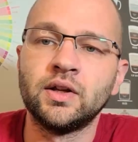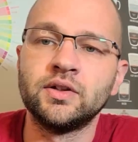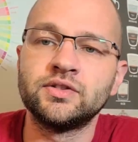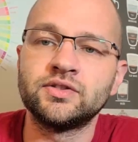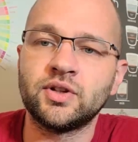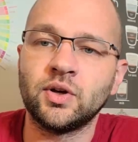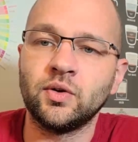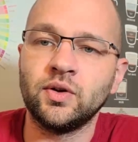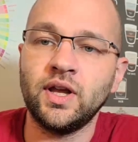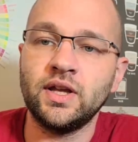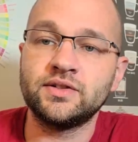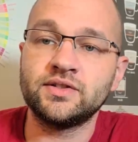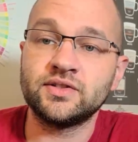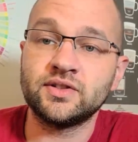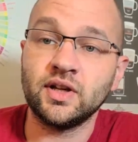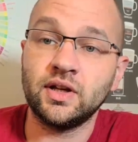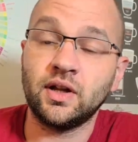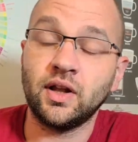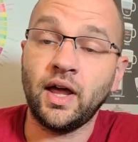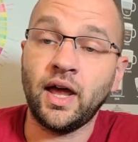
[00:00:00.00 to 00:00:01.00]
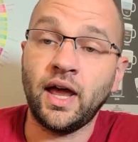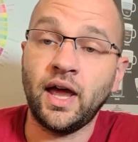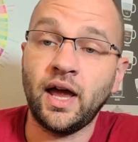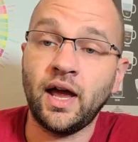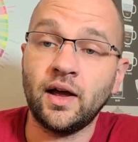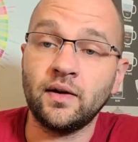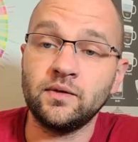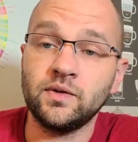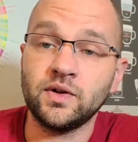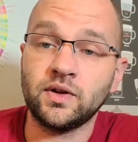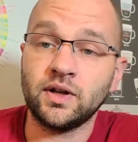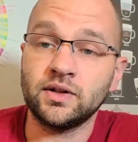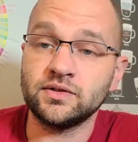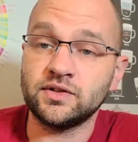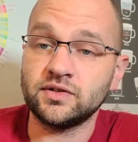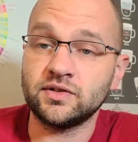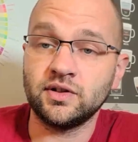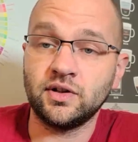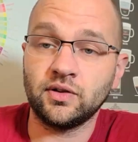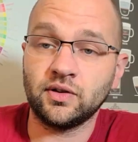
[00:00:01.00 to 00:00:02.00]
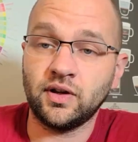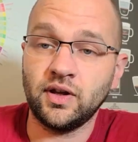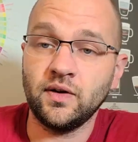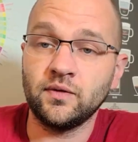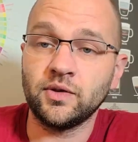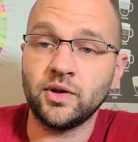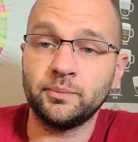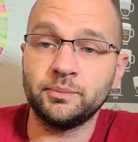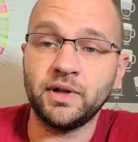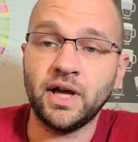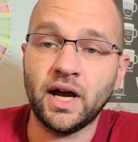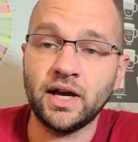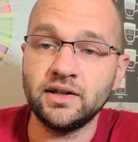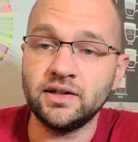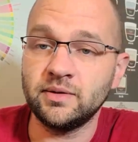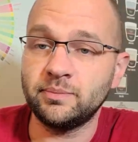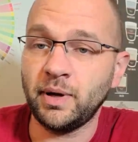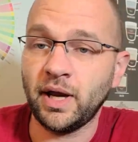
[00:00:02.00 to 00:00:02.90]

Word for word: So they still have, you can still give them 90